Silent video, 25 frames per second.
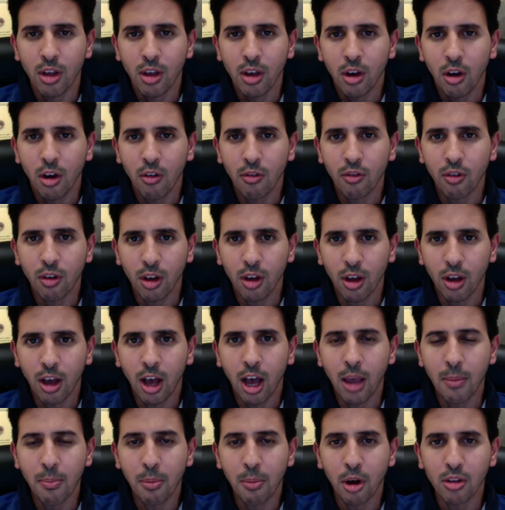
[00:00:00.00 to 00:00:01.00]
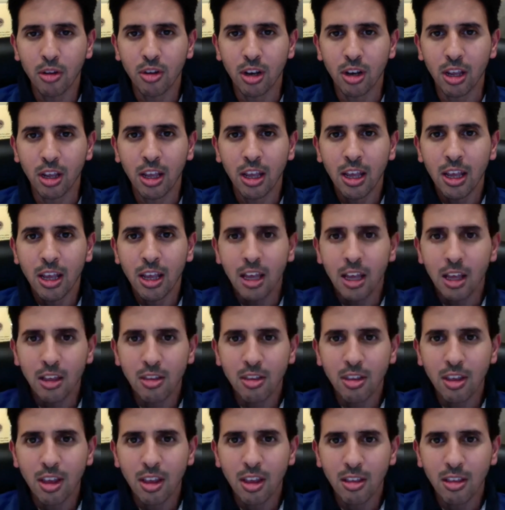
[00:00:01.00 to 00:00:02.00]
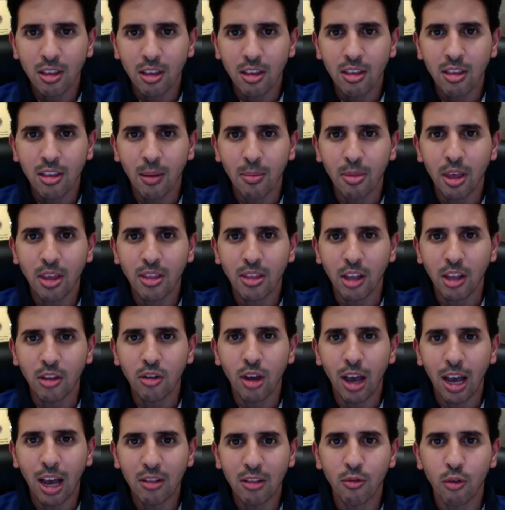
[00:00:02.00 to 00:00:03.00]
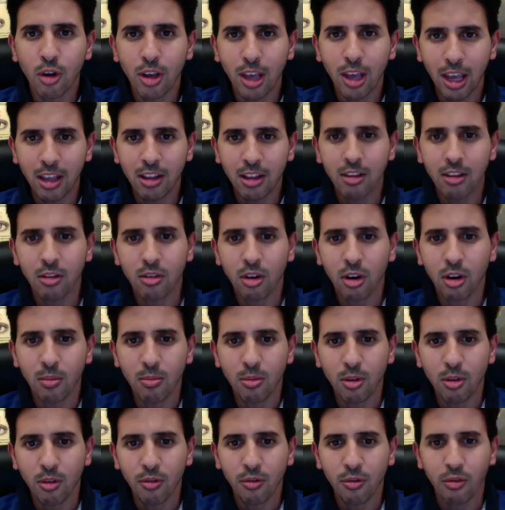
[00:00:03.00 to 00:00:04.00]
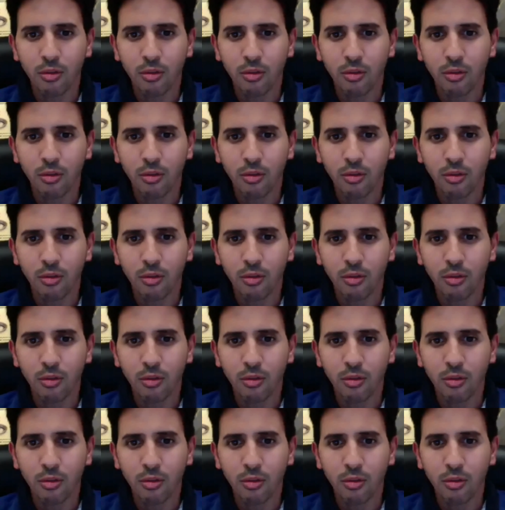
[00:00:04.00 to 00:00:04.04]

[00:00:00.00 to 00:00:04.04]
of hypotony. Is this something that you advocate in terms of